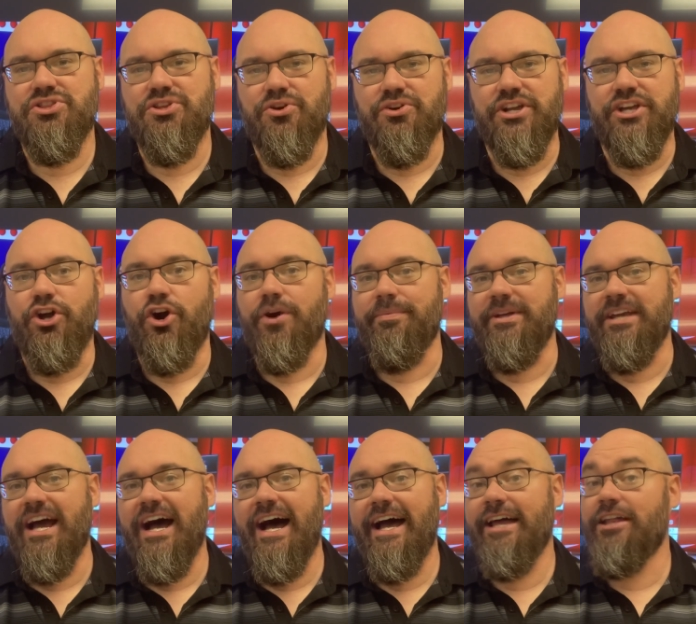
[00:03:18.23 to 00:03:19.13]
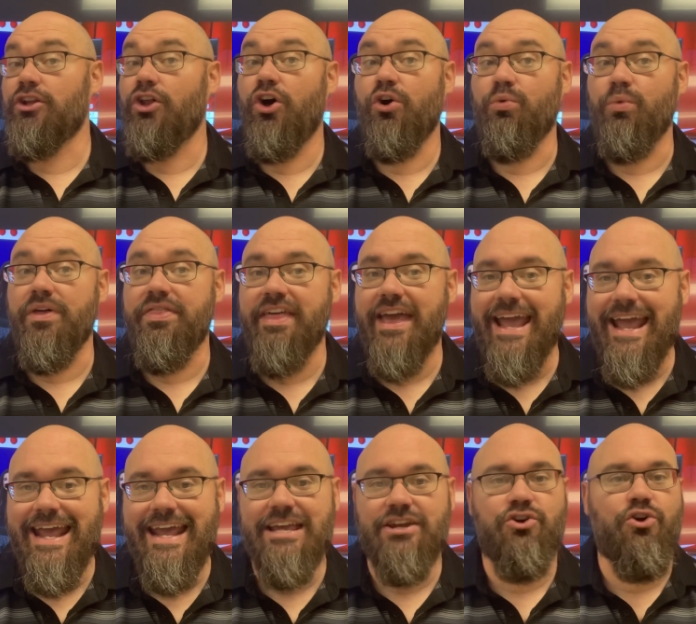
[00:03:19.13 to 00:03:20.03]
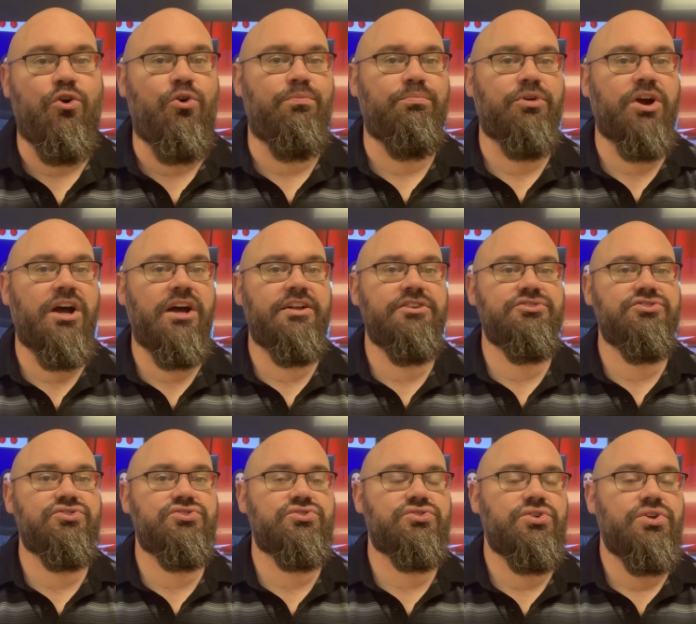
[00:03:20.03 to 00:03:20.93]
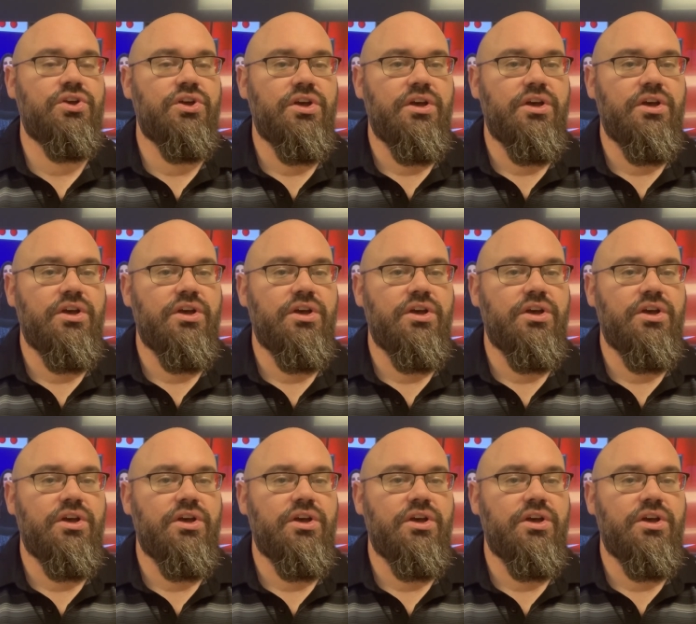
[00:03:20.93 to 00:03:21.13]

30 RBI along with eight home runs.